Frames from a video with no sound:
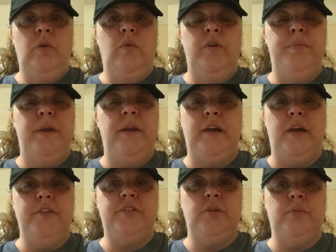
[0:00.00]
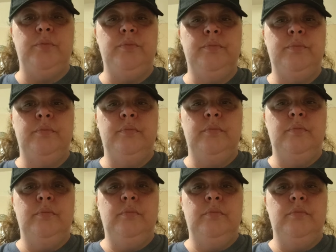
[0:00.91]
We've been accustomed
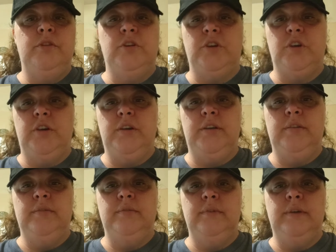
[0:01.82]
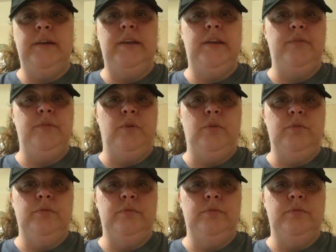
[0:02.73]
to good and evil.